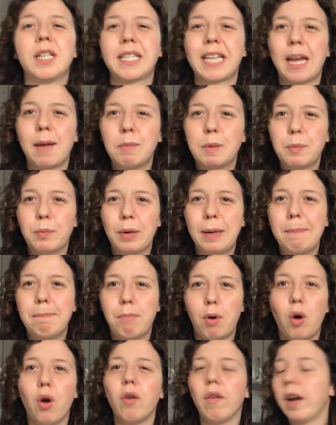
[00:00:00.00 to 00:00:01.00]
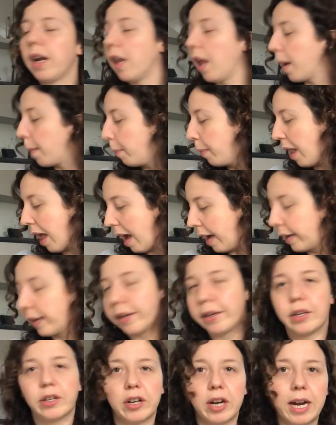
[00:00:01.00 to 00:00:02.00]
scheme is pretty boring, like black
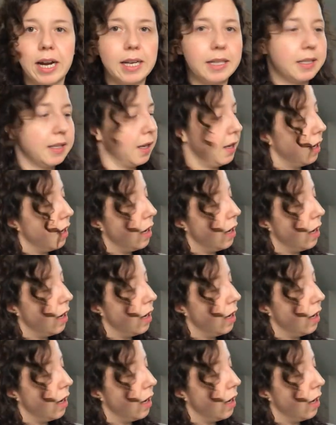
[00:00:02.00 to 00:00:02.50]
and greys.